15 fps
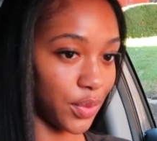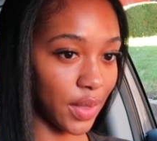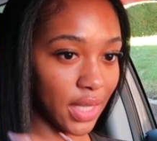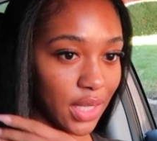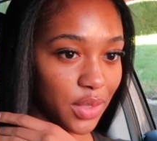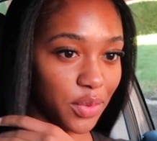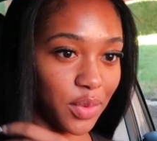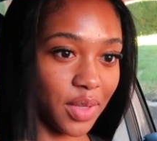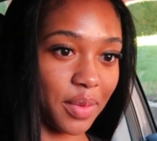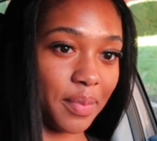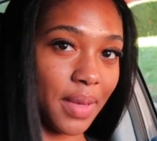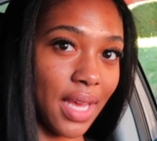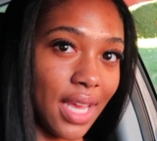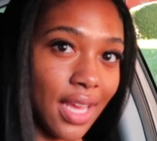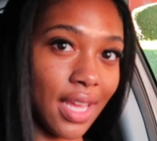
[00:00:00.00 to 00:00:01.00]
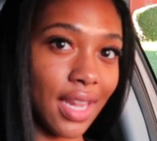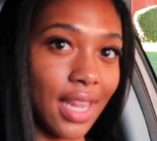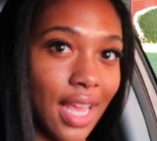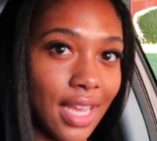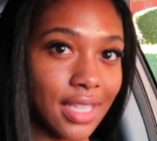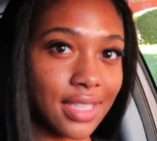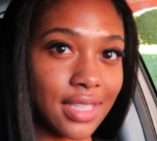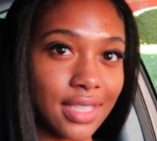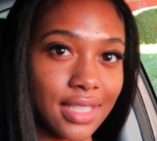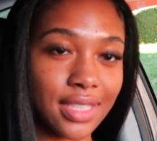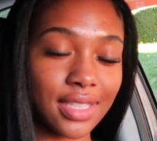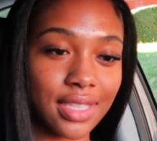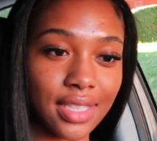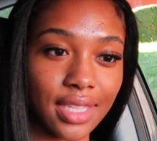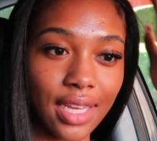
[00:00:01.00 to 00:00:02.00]
freaking on them headlights.
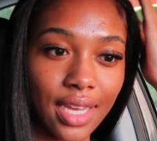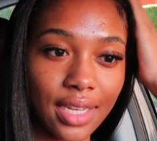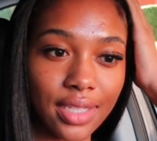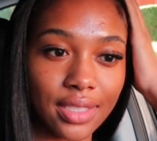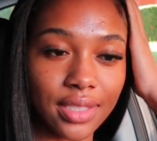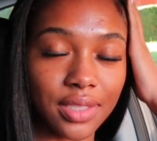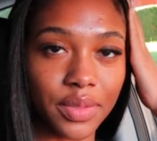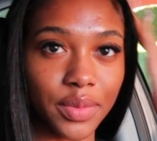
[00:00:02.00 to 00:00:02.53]
Yes.